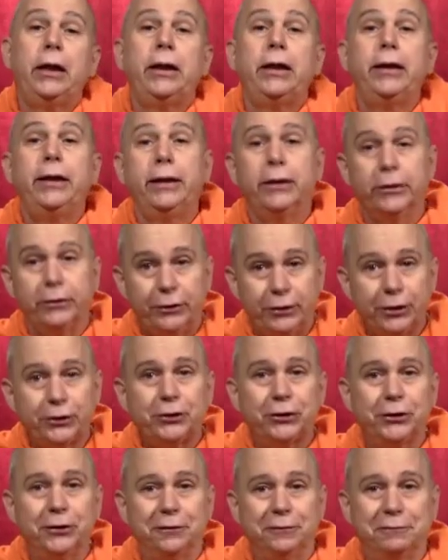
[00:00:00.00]
In
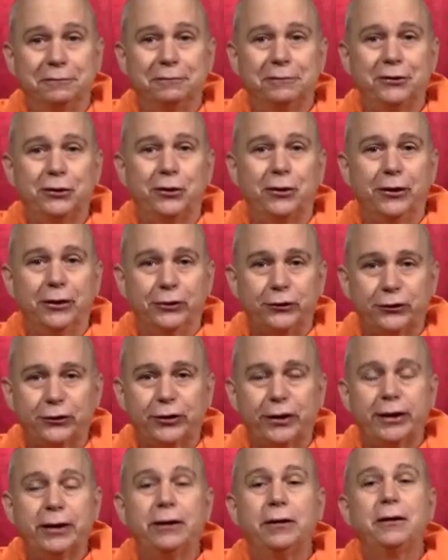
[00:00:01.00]
addition to the
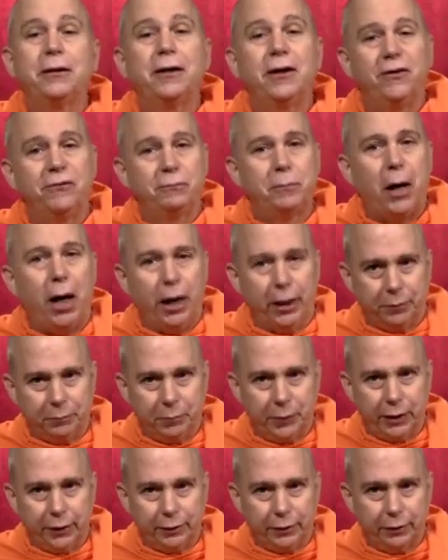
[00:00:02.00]
skill of pot
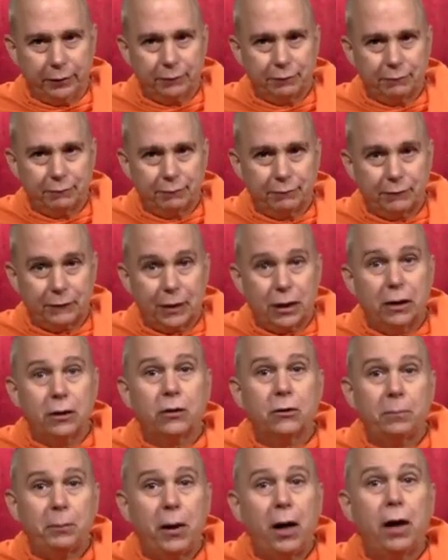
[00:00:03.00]
making,
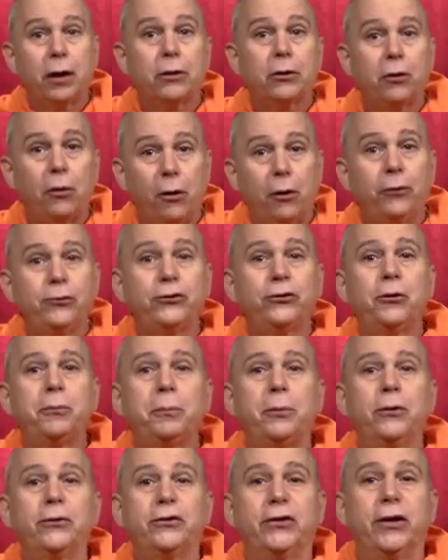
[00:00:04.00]
the potter also
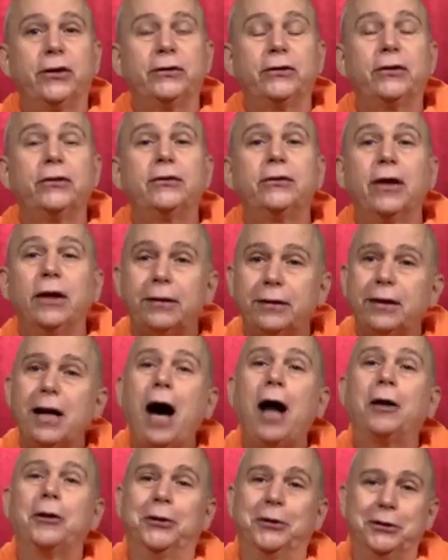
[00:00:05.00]
possesses
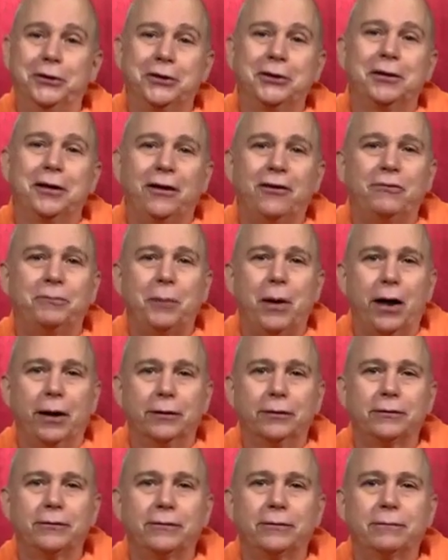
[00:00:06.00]
knowledge of
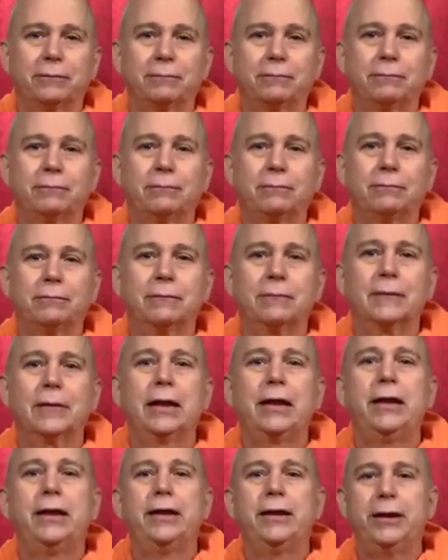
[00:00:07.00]
pots.
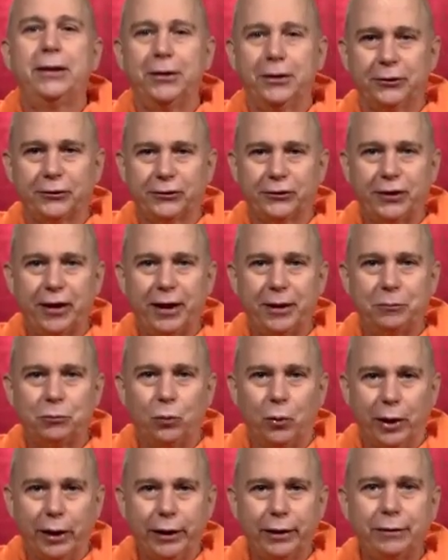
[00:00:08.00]
In the same
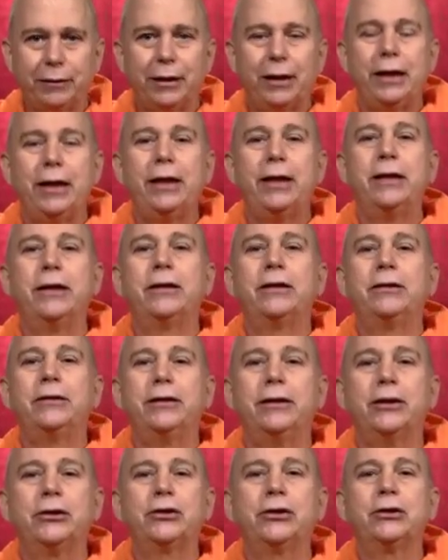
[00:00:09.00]
way, in
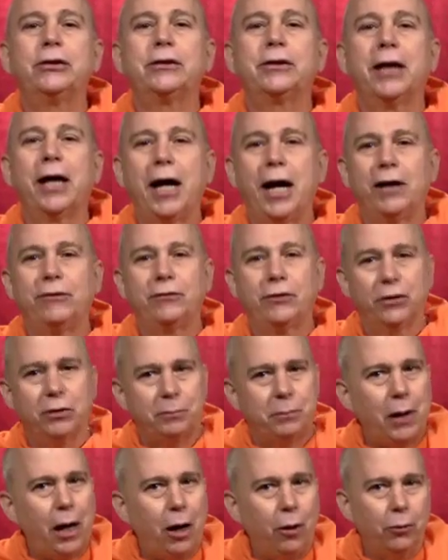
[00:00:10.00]
addition to having the
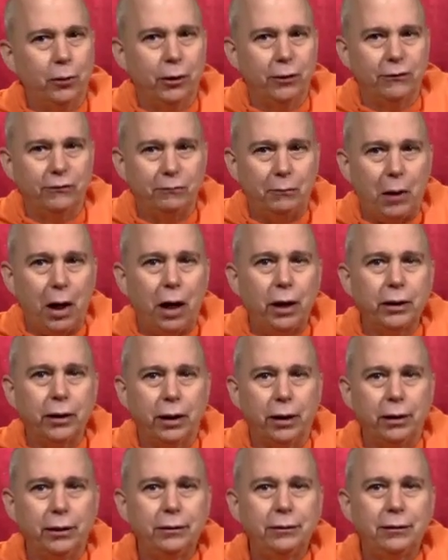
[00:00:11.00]
power of
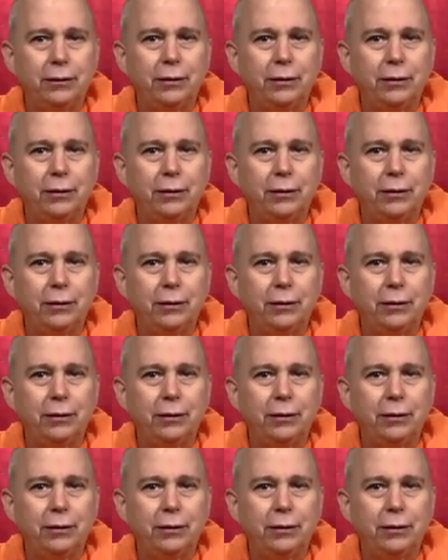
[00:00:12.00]
Maya,